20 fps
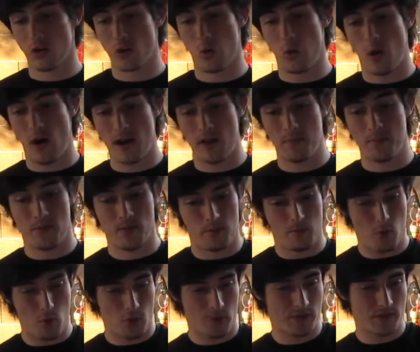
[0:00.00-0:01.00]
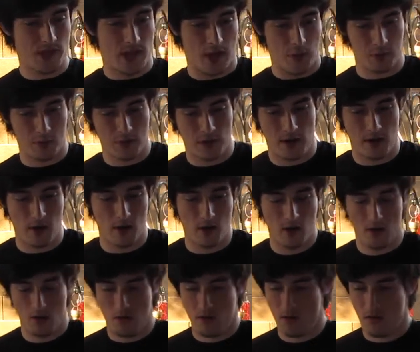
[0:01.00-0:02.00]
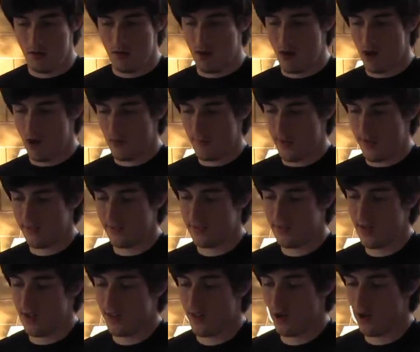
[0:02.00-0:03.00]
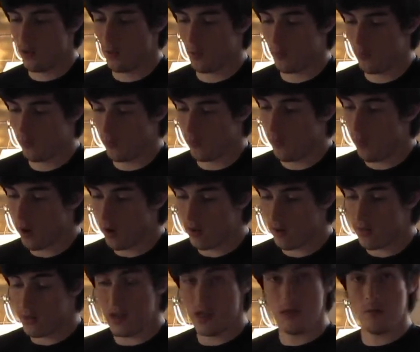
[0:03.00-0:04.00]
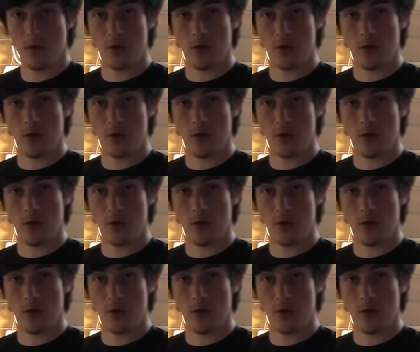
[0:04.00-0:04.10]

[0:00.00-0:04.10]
quite a bit of morphs out there. I'd say they are one of the